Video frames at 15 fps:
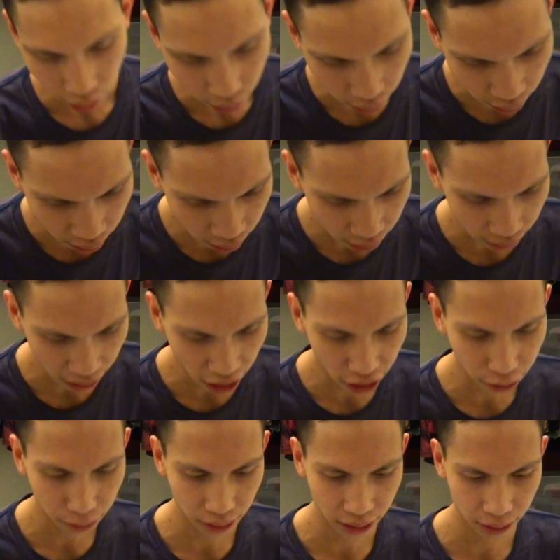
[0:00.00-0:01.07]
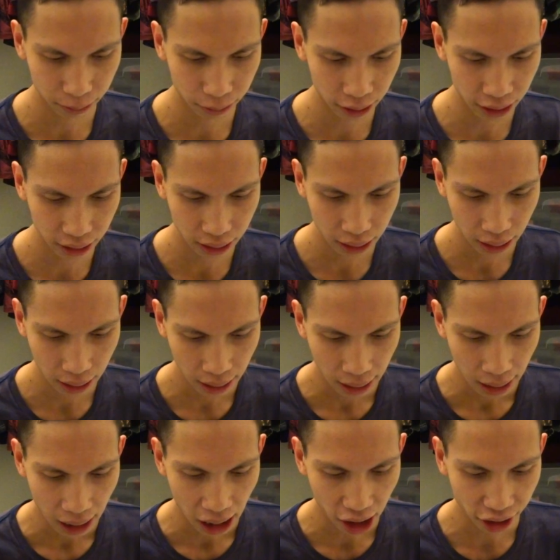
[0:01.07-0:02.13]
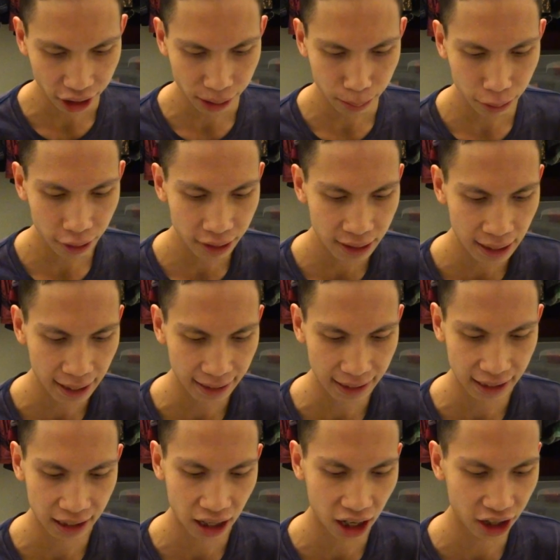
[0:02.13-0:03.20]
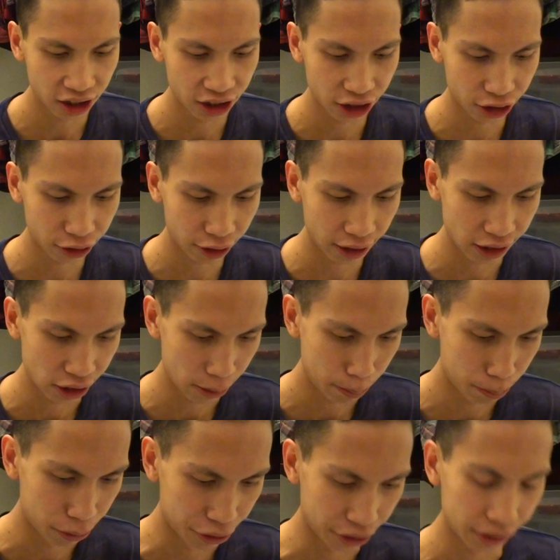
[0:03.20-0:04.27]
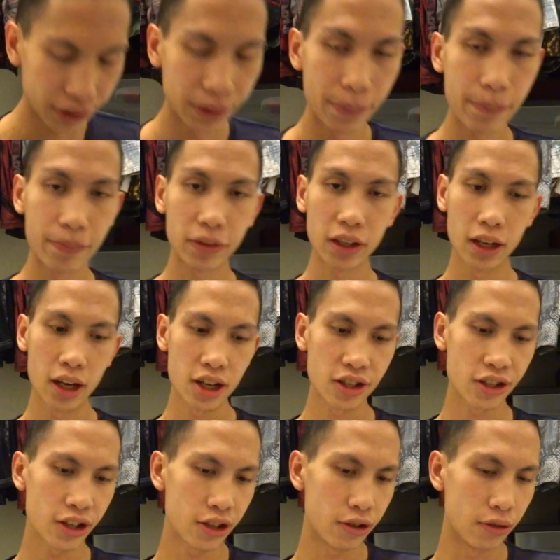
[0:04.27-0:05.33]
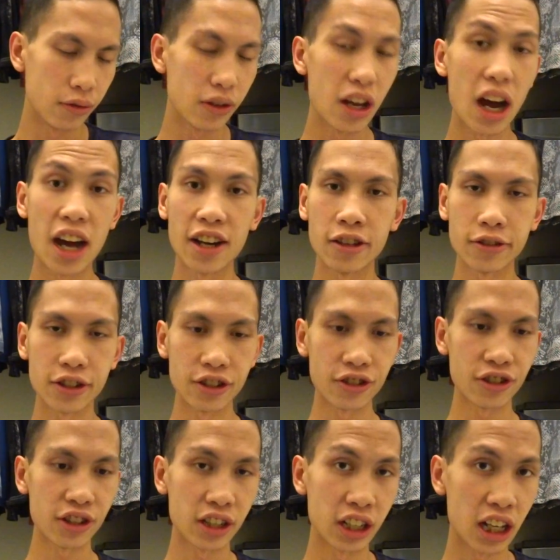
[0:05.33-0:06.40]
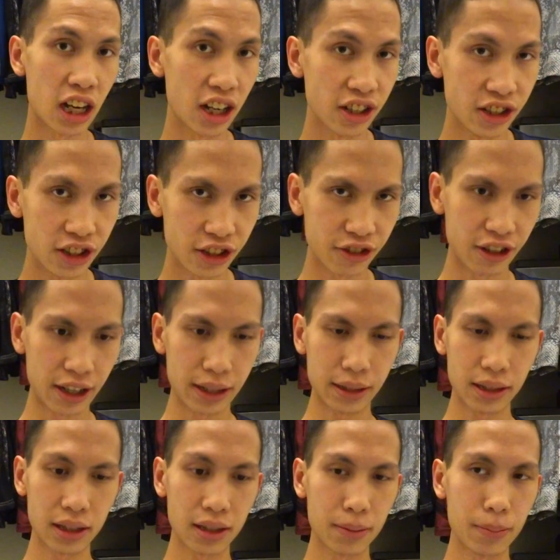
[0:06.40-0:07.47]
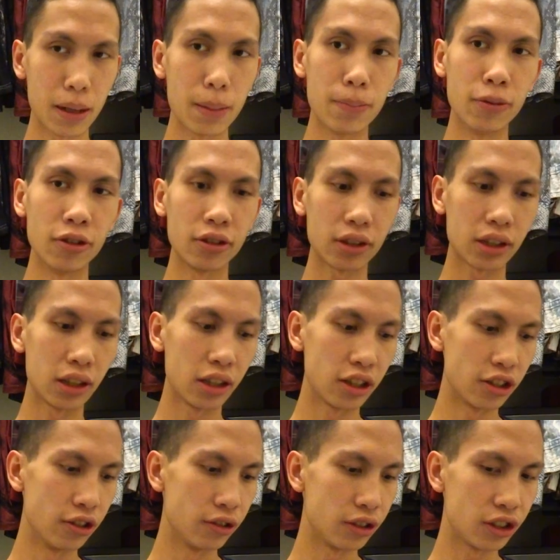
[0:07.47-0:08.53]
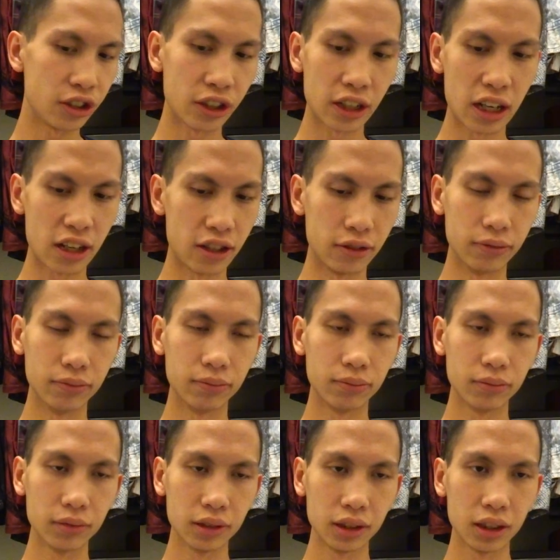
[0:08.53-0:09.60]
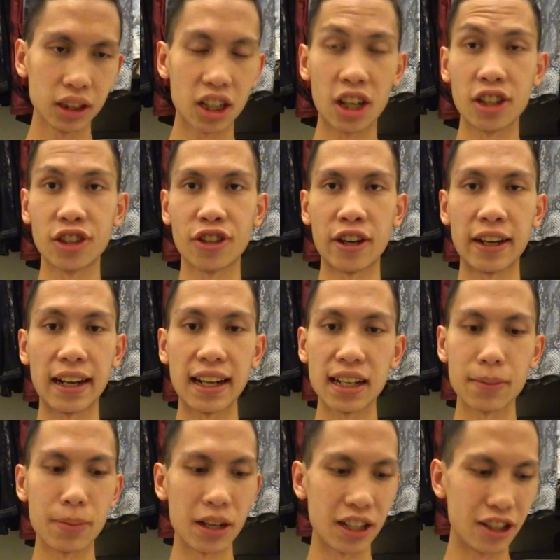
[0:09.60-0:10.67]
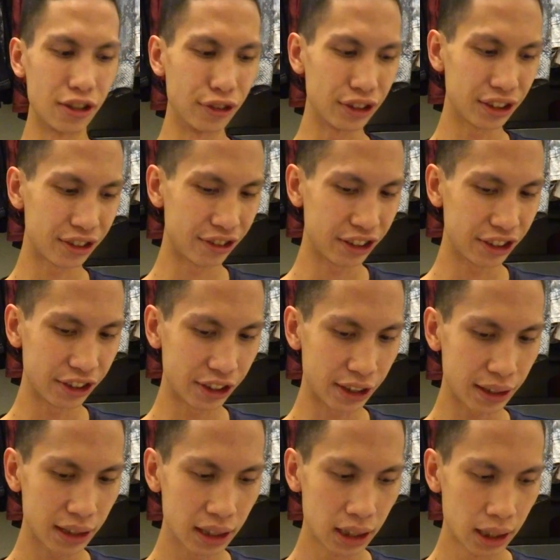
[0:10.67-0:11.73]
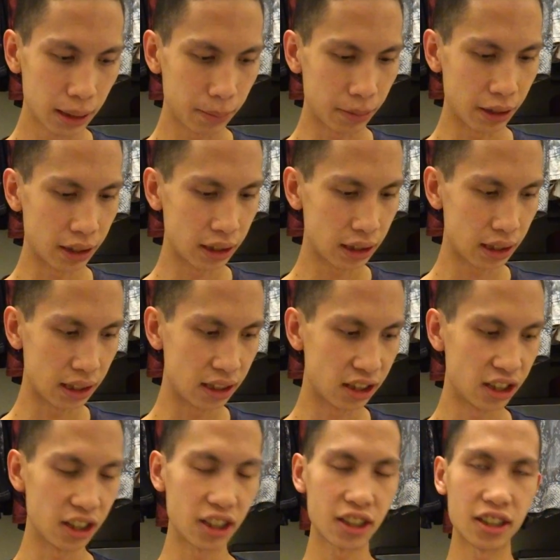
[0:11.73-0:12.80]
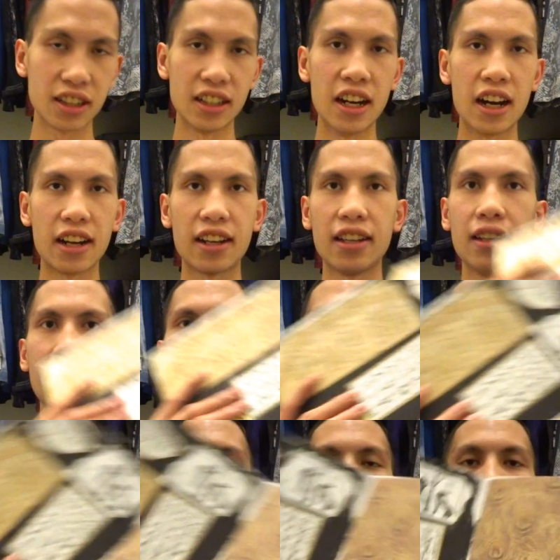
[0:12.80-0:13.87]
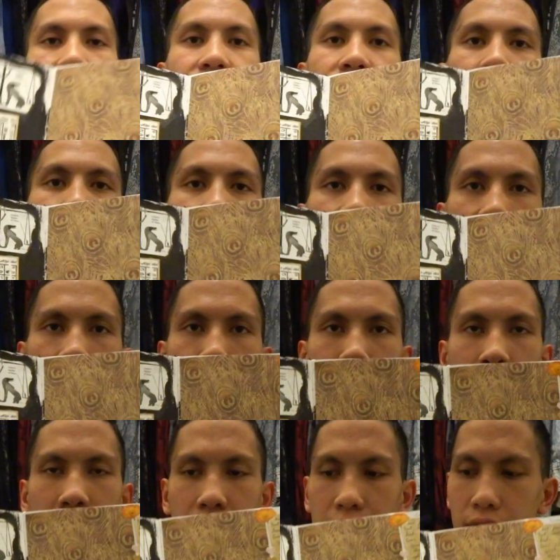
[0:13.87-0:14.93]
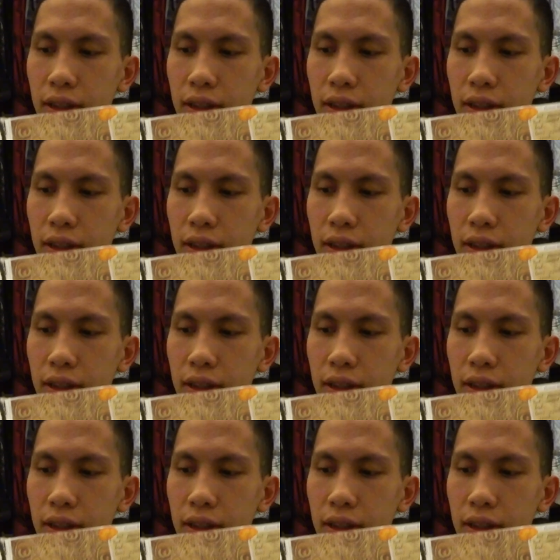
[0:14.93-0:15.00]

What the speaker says: Another question was, how do you protect and consecrate your book? So I don't usually consecrate my book. Usually I don't consecrate any of my tools really, because it's just not how I do things. But